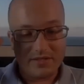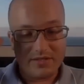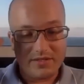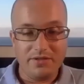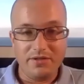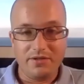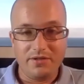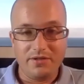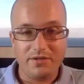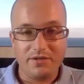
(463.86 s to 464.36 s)

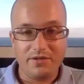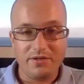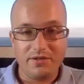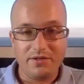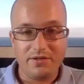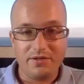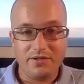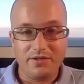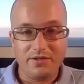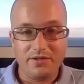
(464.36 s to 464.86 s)
you got the
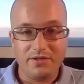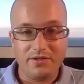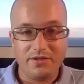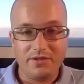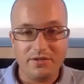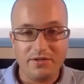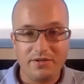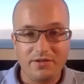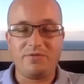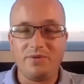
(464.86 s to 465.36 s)

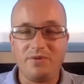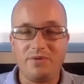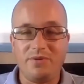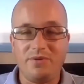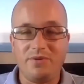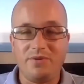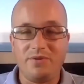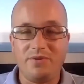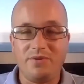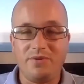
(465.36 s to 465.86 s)
intersection between the
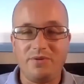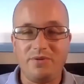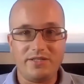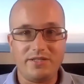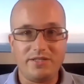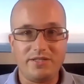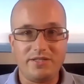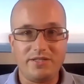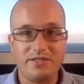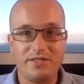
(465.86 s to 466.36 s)

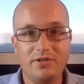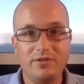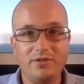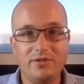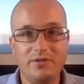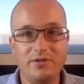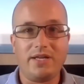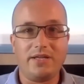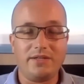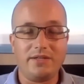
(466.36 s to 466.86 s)
regulated
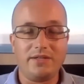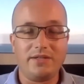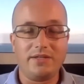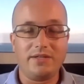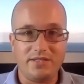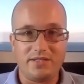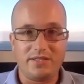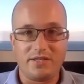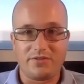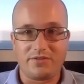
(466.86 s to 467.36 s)
world and the
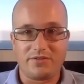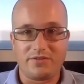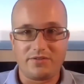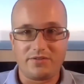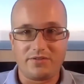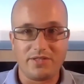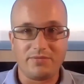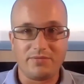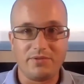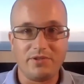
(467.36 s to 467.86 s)

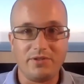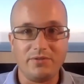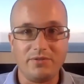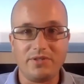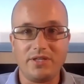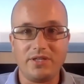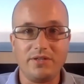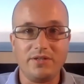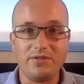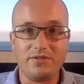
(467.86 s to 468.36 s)
decentralized world,
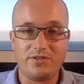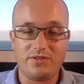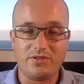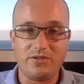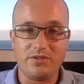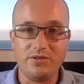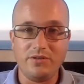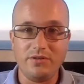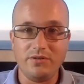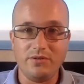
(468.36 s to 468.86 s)
and those
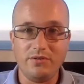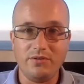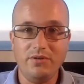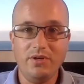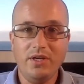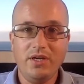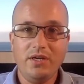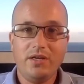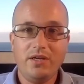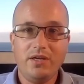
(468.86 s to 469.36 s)
two
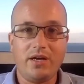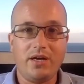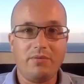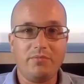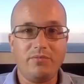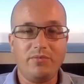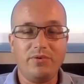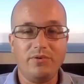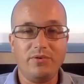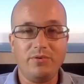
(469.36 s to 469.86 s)

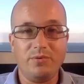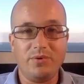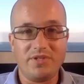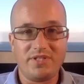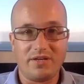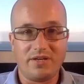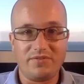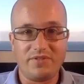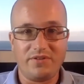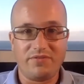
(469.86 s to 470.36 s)
will always
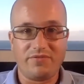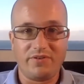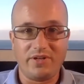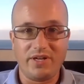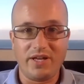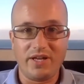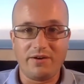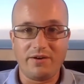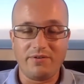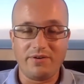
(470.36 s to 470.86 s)
have
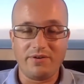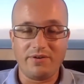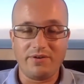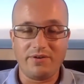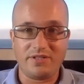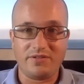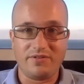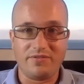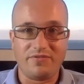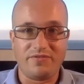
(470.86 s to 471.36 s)
different
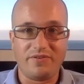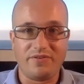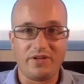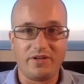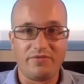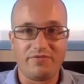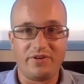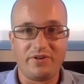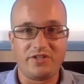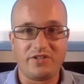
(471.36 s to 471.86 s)
areas of
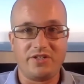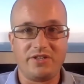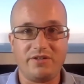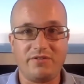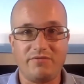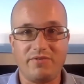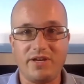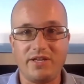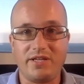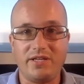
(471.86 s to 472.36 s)
friction
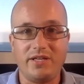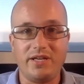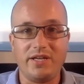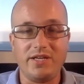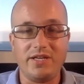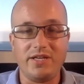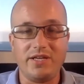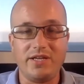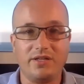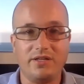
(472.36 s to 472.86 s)
and
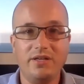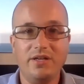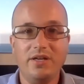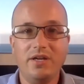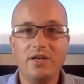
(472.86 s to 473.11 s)
regulation.